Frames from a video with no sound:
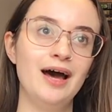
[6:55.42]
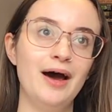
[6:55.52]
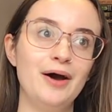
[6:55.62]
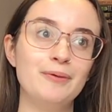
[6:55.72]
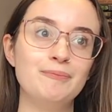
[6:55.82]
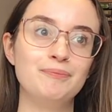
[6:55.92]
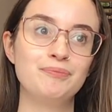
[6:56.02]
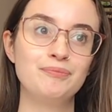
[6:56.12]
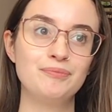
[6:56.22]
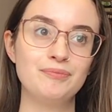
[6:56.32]
and
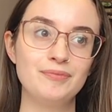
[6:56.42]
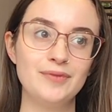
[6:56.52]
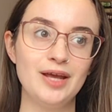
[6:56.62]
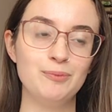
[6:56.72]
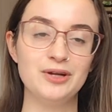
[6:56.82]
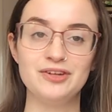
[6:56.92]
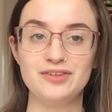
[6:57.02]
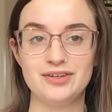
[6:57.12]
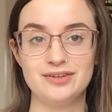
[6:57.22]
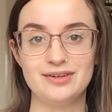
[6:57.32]
when I
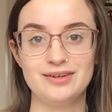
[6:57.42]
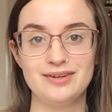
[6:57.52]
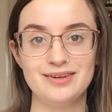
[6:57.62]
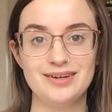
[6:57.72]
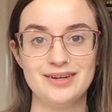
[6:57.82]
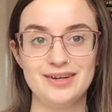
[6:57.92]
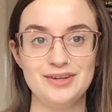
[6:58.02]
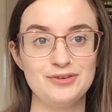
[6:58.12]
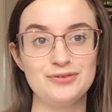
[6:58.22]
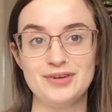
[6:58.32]
don't,
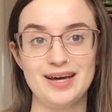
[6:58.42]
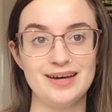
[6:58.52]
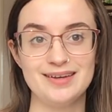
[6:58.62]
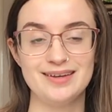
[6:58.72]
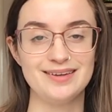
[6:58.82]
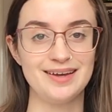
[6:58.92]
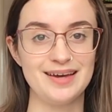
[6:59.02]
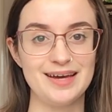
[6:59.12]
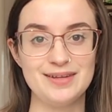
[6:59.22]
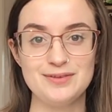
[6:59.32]
I just forget
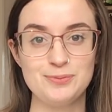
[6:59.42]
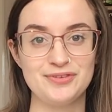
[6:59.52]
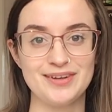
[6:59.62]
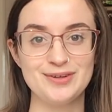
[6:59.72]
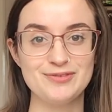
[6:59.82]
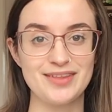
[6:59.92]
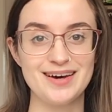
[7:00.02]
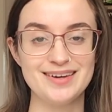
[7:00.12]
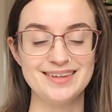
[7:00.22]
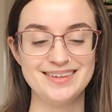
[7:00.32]
like 80% of
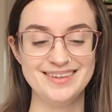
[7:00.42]
that.